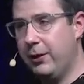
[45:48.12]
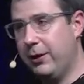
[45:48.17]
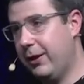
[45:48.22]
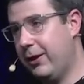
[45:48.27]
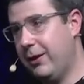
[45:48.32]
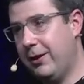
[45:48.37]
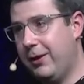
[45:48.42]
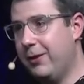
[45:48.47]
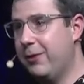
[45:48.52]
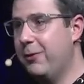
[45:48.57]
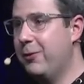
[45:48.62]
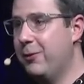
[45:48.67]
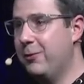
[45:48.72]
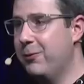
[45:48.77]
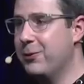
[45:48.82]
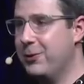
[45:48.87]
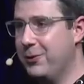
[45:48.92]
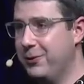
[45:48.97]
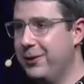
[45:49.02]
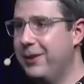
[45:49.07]
But again, I don't know
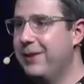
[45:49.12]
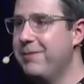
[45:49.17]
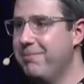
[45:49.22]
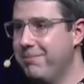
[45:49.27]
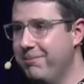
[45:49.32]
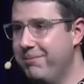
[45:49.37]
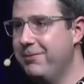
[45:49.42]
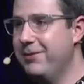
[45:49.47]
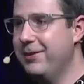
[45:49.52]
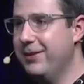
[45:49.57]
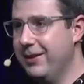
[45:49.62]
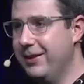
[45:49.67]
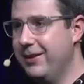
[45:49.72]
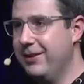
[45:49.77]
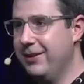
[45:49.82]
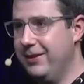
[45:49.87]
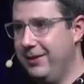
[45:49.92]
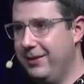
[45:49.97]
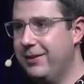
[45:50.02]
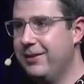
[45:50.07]
for sure. Yeah. Hmm?
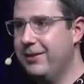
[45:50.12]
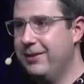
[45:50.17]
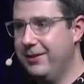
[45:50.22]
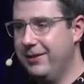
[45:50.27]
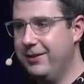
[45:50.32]
Thank you.